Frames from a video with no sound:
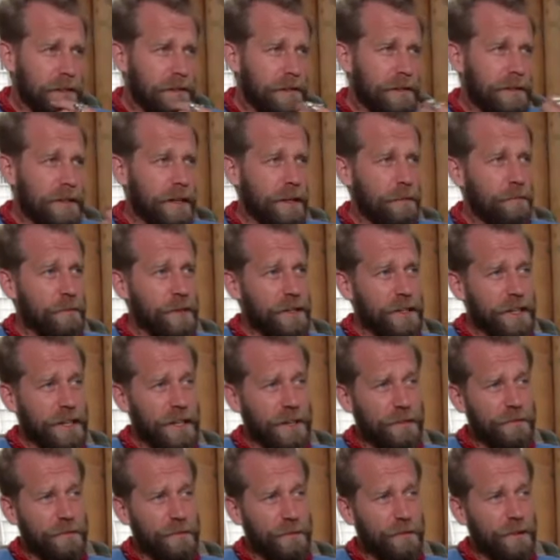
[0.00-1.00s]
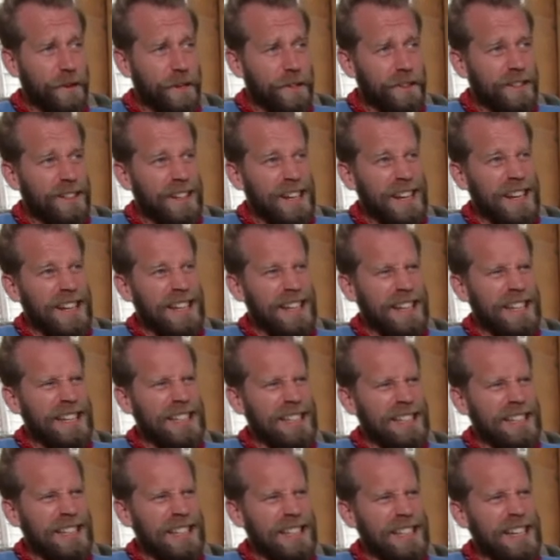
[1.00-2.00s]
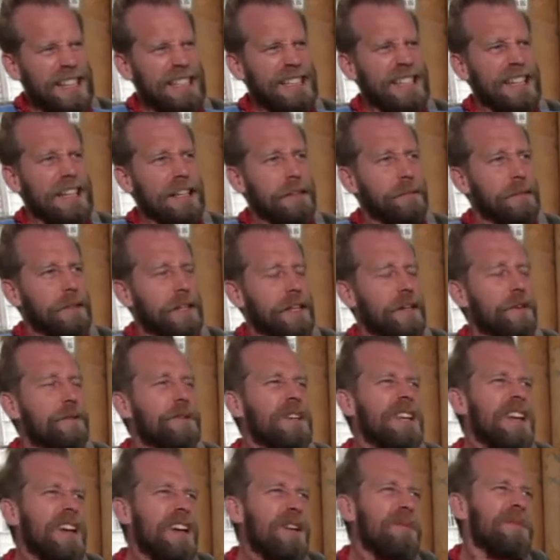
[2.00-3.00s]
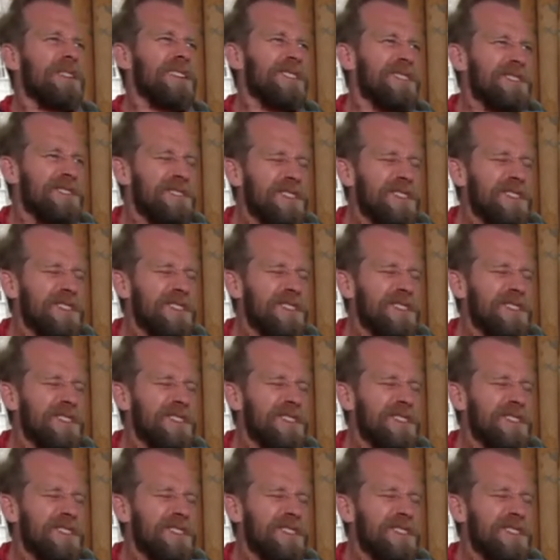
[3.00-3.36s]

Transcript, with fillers: That when you get a four, it's like it's gutting. When they go, yeah, but it's